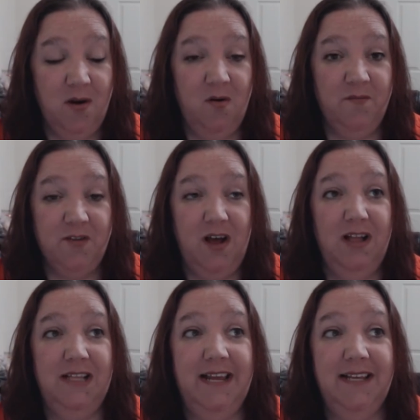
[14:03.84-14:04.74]
your home for the
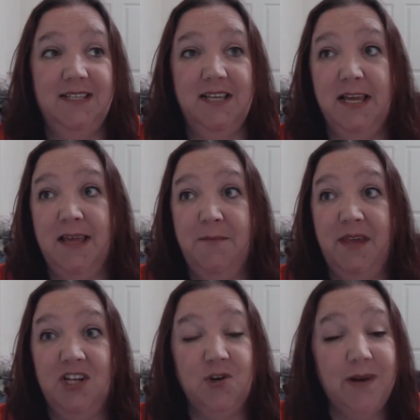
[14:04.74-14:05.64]
holidays. It can
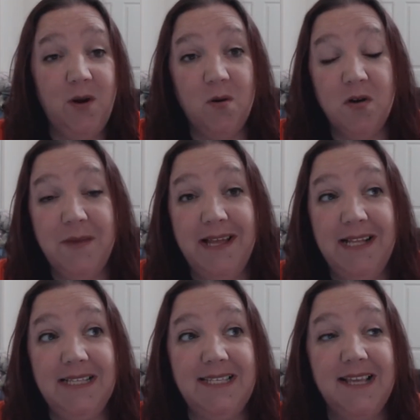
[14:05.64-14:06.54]
be tree
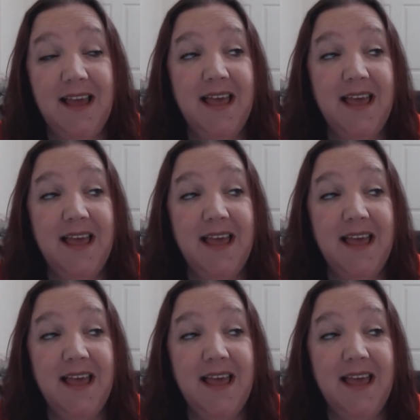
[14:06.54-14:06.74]
ornaments.